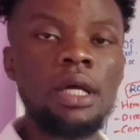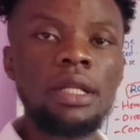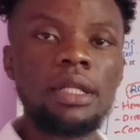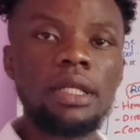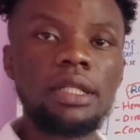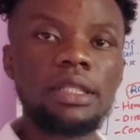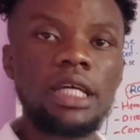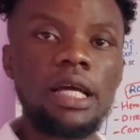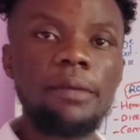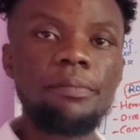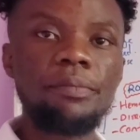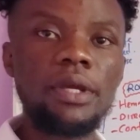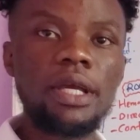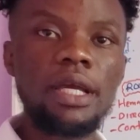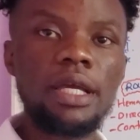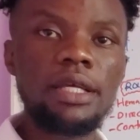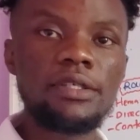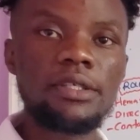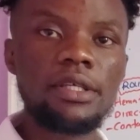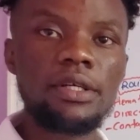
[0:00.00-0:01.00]
the type
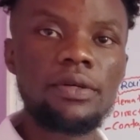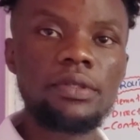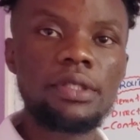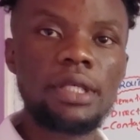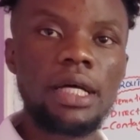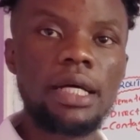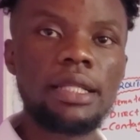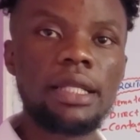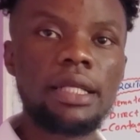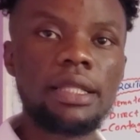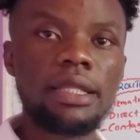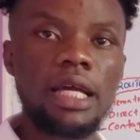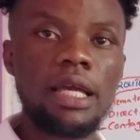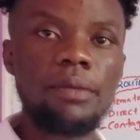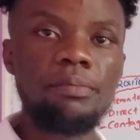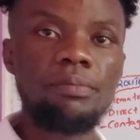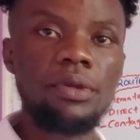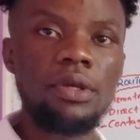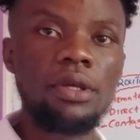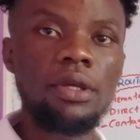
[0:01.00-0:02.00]
A cells and the
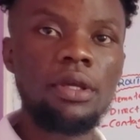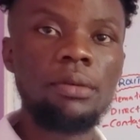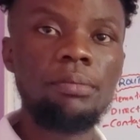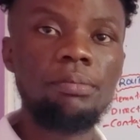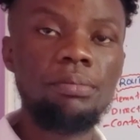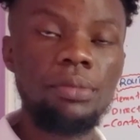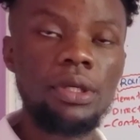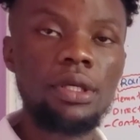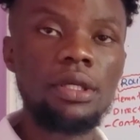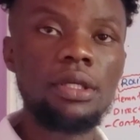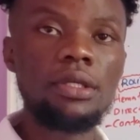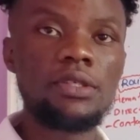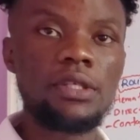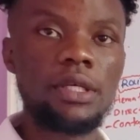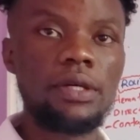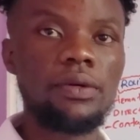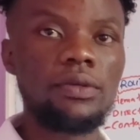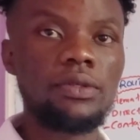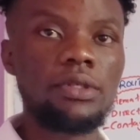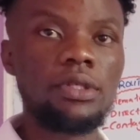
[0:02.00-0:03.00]
type B
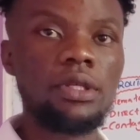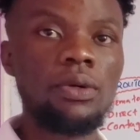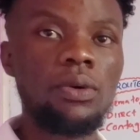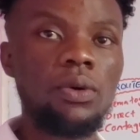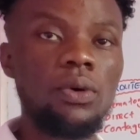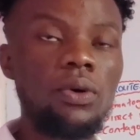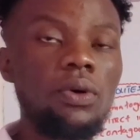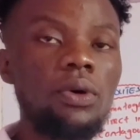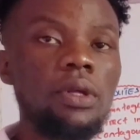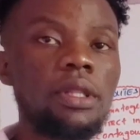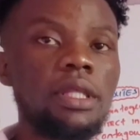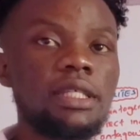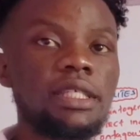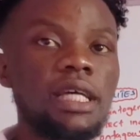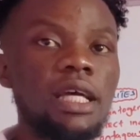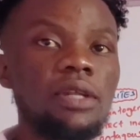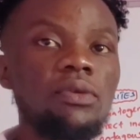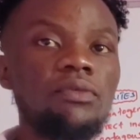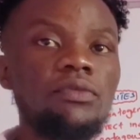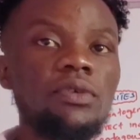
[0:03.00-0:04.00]
cells, or the
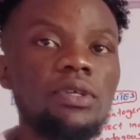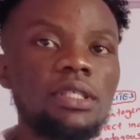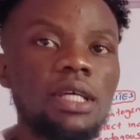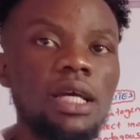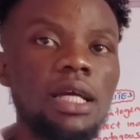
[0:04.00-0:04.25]
synovial